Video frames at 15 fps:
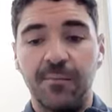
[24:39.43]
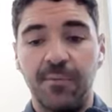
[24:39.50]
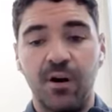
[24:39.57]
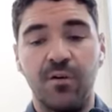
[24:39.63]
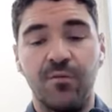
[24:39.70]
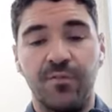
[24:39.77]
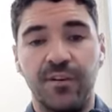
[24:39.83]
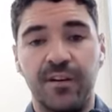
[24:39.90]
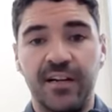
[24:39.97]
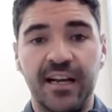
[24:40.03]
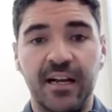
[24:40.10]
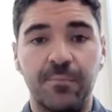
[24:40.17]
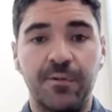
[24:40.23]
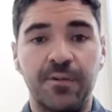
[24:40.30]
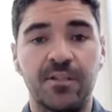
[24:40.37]
um, but
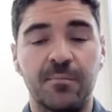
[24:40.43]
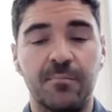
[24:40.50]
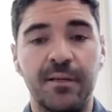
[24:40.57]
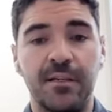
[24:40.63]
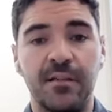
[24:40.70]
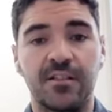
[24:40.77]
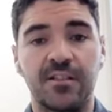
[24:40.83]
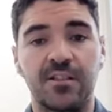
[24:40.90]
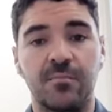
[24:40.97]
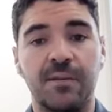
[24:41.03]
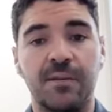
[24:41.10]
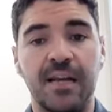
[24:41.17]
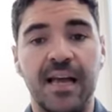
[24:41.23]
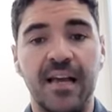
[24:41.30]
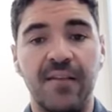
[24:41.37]
hopefully help you to build
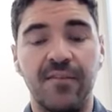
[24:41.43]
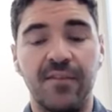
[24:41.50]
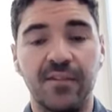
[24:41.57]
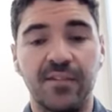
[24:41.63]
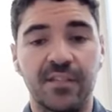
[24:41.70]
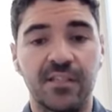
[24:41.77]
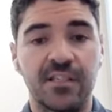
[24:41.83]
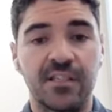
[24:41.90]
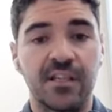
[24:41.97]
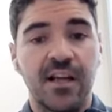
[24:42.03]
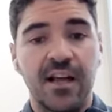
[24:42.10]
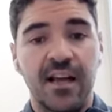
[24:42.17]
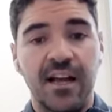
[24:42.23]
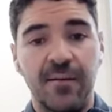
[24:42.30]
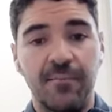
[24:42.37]
some behaviors
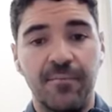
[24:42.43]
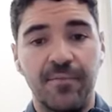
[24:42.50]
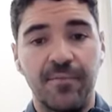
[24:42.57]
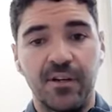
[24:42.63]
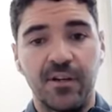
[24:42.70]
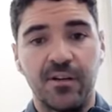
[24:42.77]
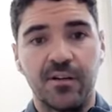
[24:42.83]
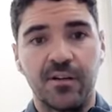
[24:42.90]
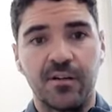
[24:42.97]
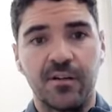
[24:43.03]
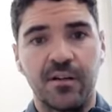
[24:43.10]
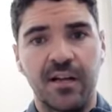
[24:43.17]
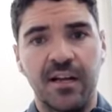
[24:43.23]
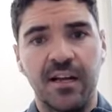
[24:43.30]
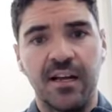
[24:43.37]
um, that you
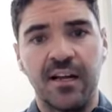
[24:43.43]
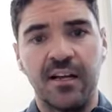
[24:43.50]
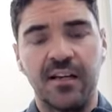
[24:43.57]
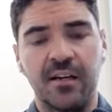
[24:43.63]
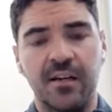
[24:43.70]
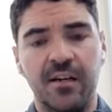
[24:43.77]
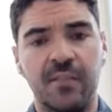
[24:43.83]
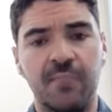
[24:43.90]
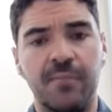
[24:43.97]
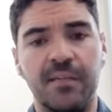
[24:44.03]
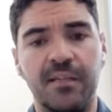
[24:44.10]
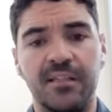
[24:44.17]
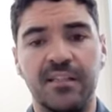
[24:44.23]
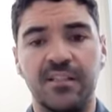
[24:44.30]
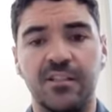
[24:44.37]
can uh, you can
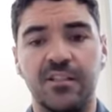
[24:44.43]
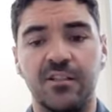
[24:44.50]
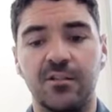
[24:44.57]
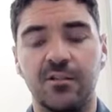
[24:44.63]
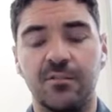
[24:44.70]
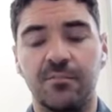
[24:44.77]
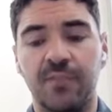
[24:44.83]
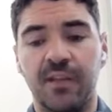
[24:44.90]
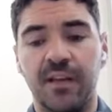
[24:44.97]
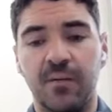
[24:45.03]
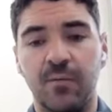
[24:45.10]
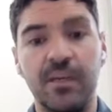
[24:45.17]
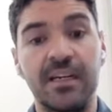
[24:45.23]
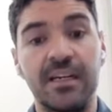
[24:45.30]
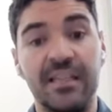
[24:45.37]
build into your
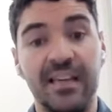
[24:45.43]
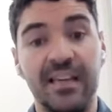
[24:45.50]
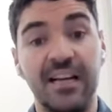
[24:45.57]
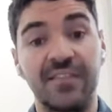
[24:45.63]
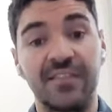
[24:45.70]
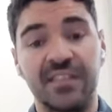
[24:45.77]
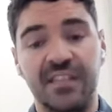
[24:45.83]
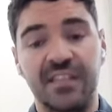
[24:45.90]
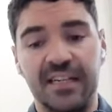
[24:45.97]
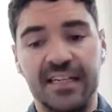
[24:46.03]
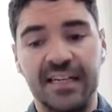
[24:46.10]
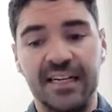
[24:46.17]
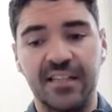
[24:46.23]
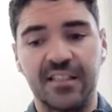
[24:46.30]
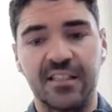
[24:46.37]
uh, weekly lifestyle, I
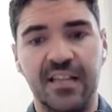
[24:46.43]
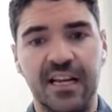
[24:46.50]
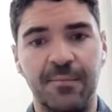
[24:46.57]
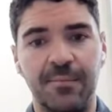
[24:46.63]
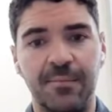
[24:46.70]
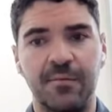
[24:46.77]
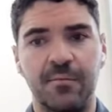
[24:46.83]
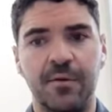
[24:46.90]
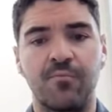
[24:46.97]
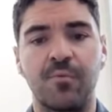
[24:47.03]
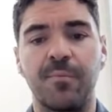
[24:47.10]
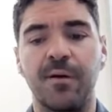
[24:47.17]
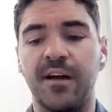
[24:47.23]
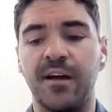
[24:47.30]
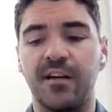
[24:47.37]
guess, um, and, and,
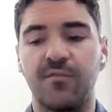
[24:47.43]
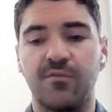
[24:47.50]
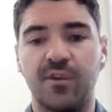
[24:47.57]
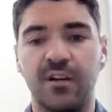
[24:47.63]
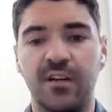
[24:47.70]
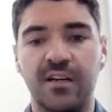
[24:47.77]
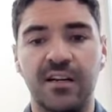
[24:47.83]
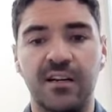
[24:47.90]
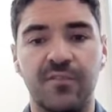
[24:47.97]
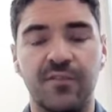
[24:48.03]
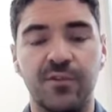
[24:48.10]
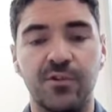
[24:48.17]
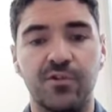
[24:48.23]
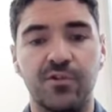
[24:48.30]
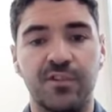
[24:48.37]
prepare you for any kind of
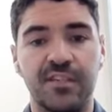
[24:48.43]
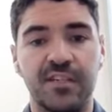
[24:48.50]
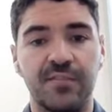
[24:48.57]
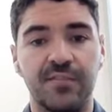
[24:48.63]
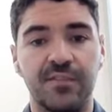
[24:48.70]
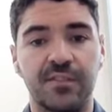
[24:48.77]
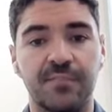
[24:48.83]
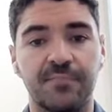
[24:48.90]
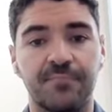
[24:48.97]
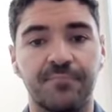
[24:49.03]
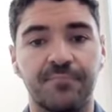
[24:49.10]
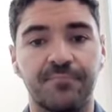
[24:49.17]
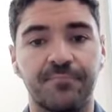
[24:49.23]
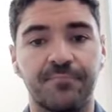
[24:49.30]
future endeavors.